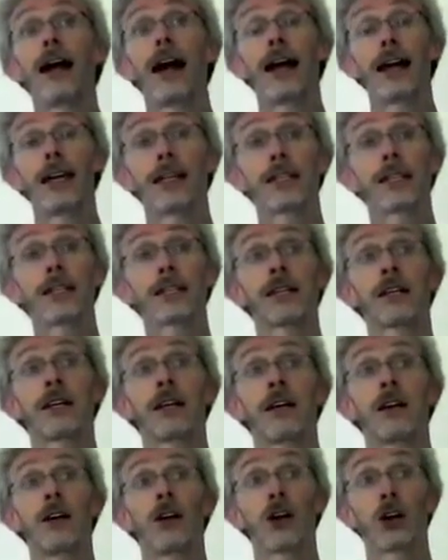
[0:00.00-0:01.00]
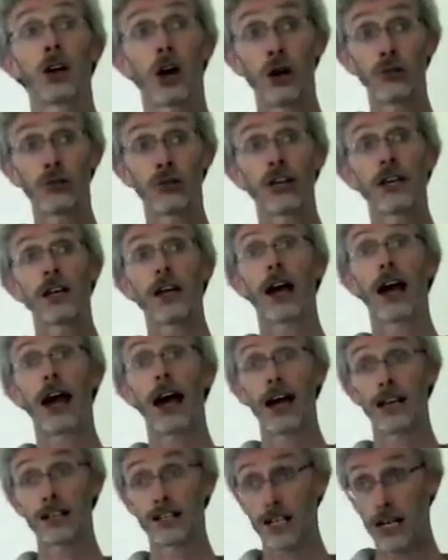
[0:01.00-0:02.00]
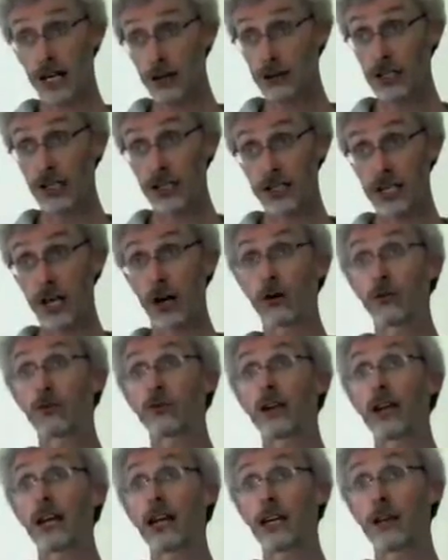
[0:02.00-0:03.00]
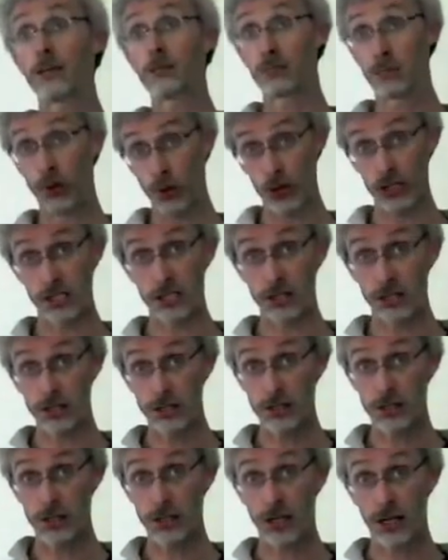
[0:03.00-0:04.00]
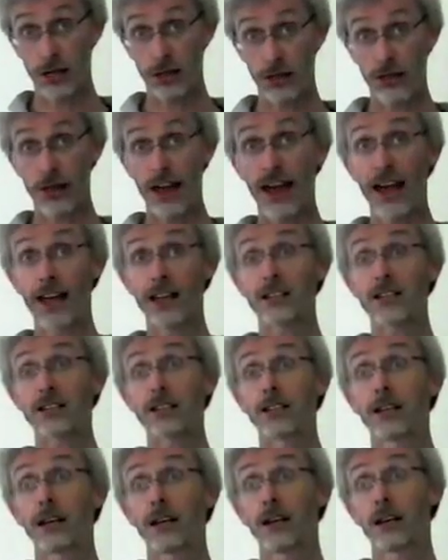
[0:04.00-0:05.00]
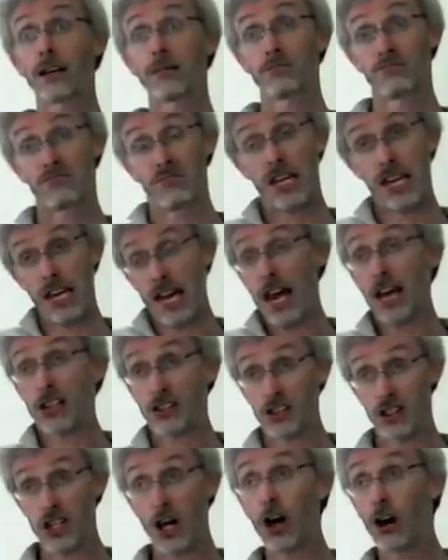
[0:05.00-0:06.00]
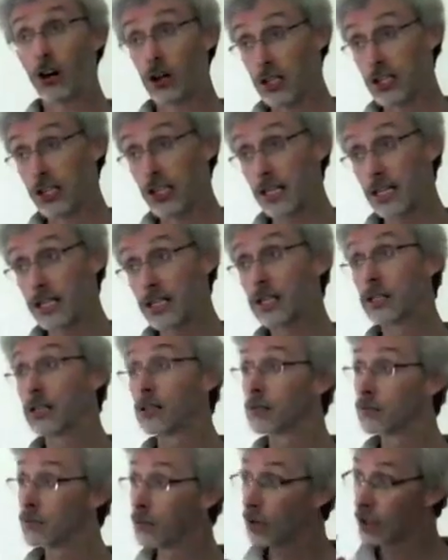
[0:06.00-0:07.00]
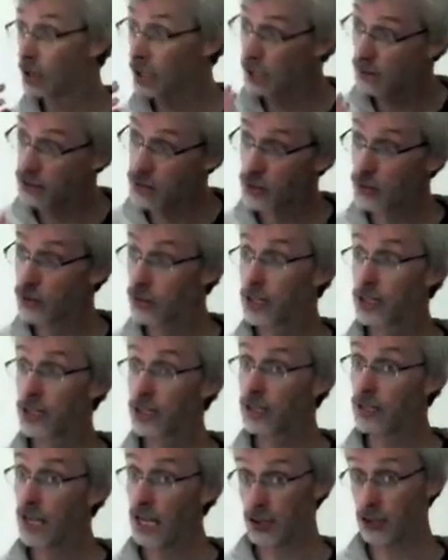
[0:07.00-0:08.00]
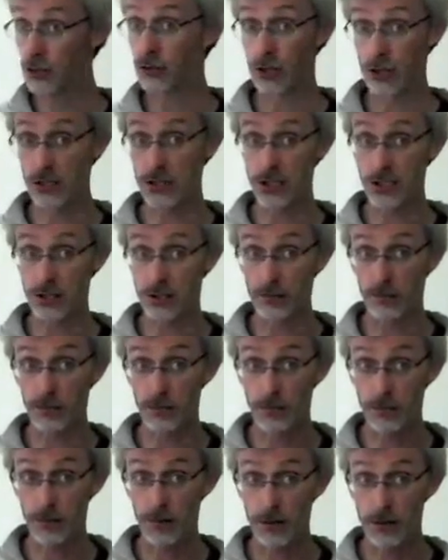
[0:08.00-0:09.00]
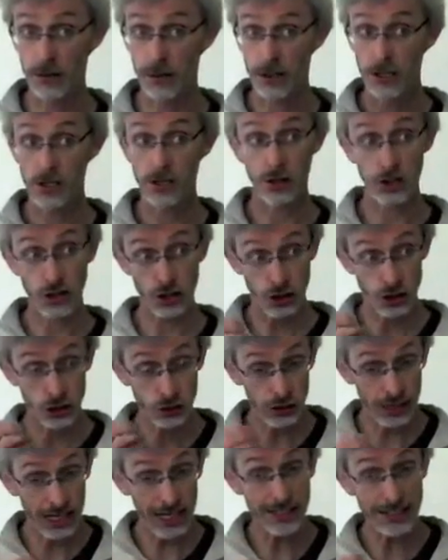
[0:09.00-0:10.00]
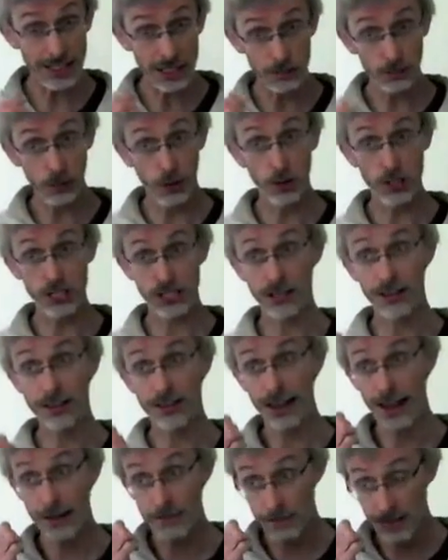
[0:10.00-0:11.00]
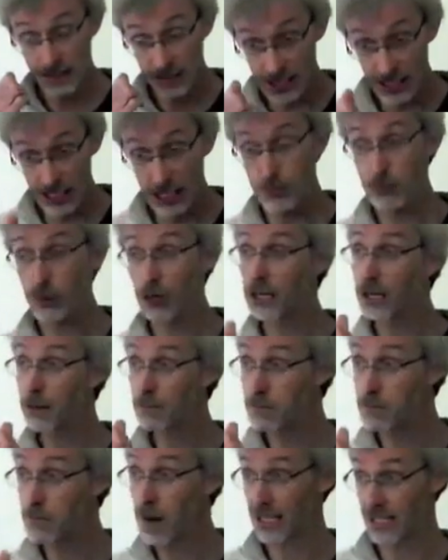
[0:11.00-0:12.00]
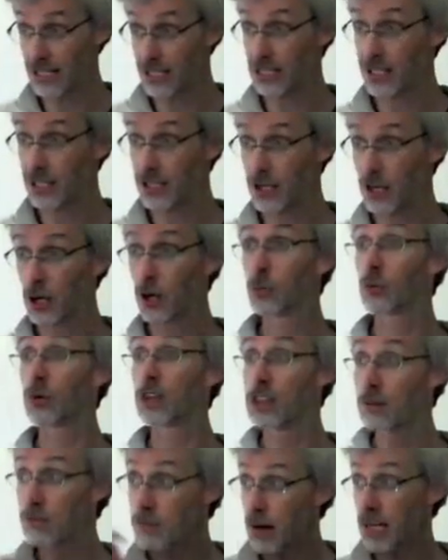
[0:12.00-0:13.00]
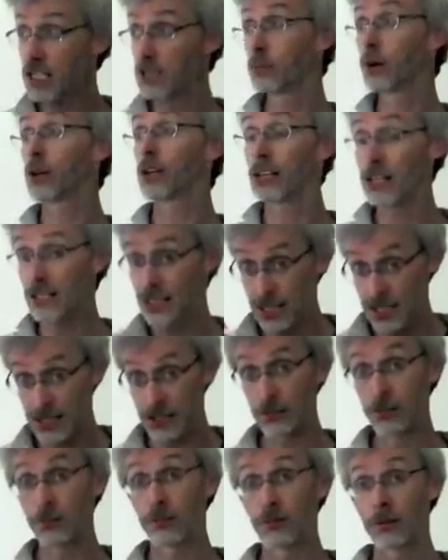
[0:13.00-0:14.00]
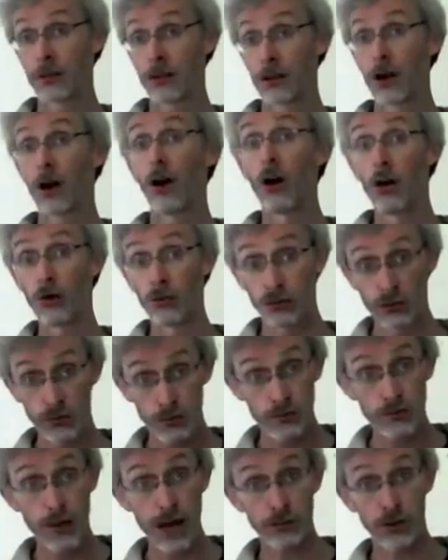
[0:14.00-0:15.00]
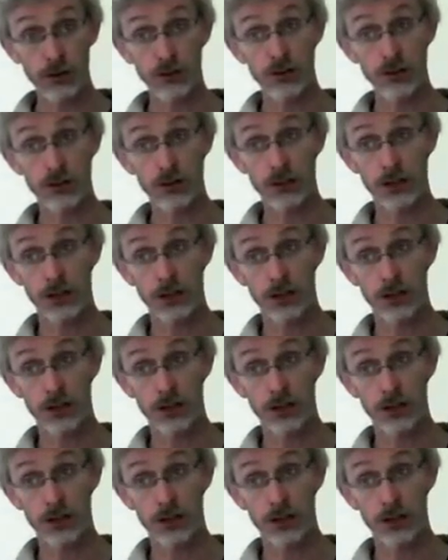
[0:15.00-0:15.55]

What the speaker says: And coffee has covered itself in poisons that it has targeted into the endocrine system. So it's created a poison that deliberately messes with the metabolic system of mammals,